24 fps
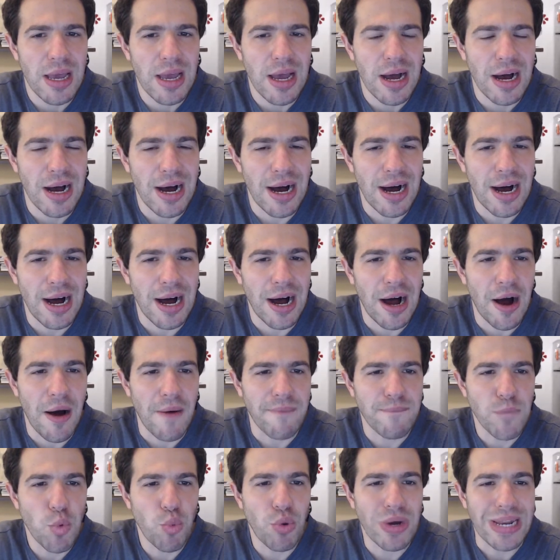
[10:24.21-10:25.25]

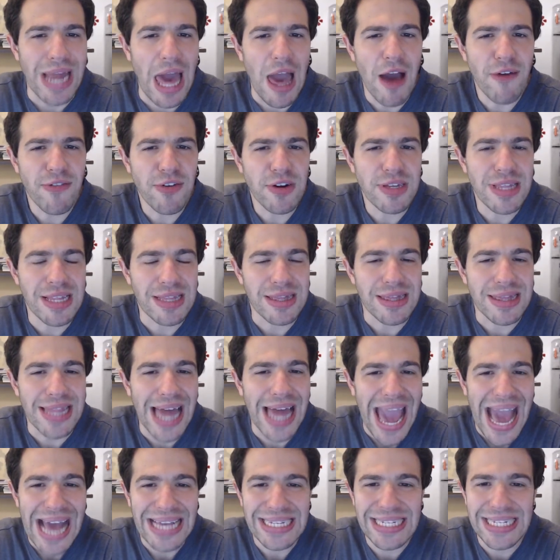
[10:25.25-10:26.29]
whatever the
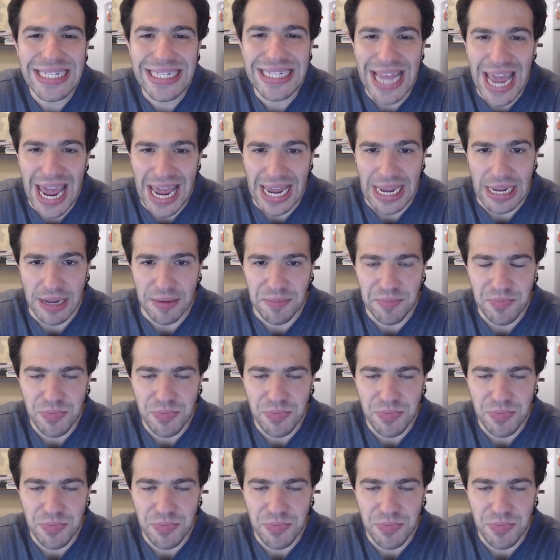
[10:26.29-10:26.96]
last day